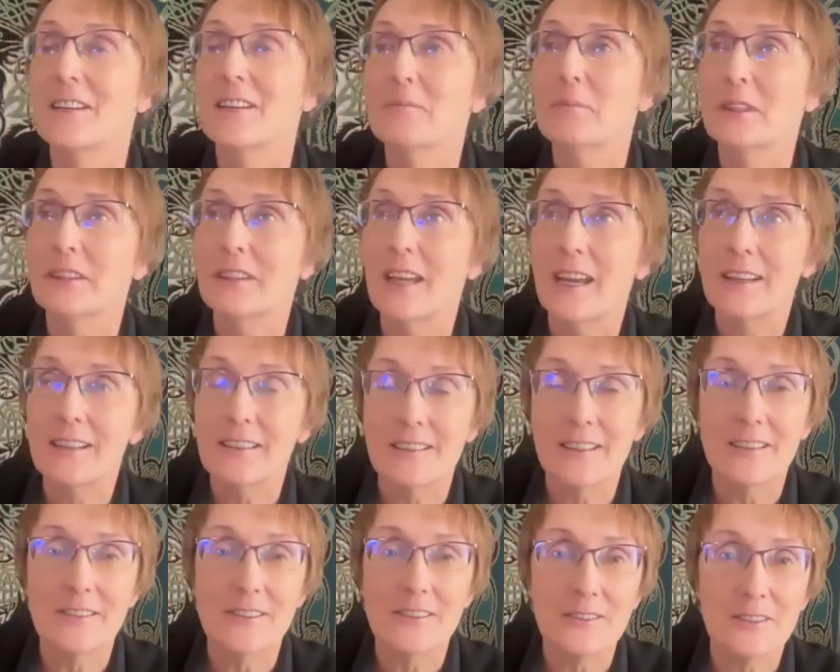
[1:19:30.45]
but that
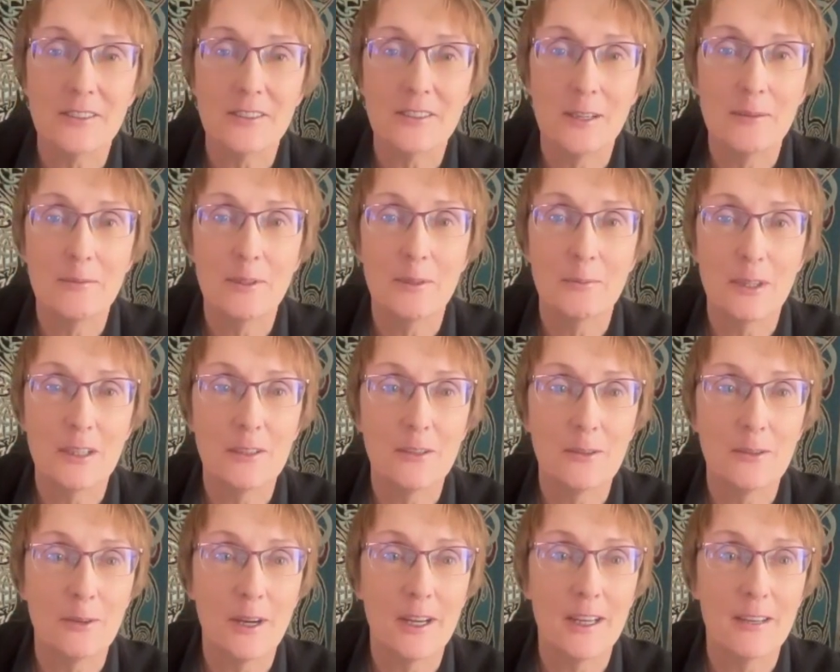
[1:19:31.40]
doesn't seem to be the
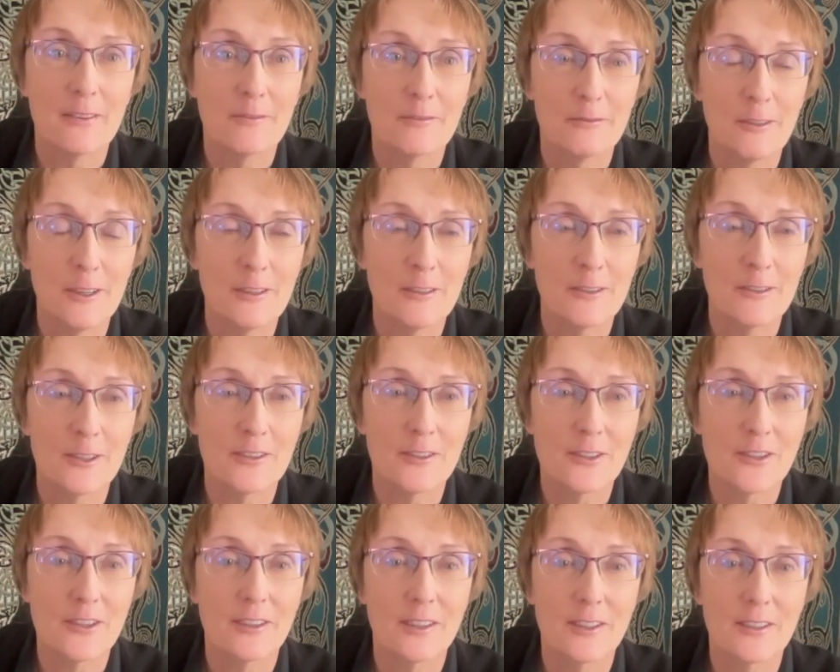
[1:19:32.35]
way it
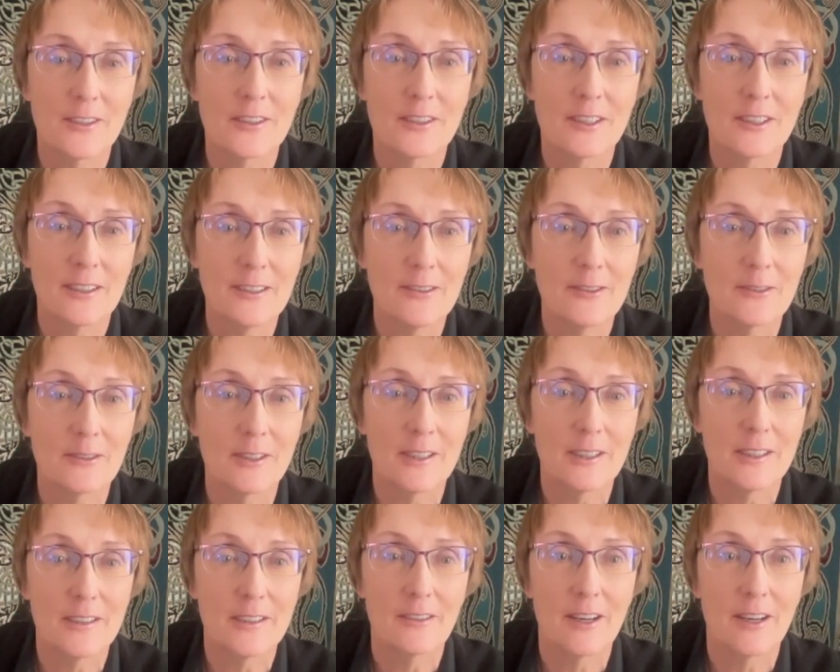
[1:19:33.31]
functions in this country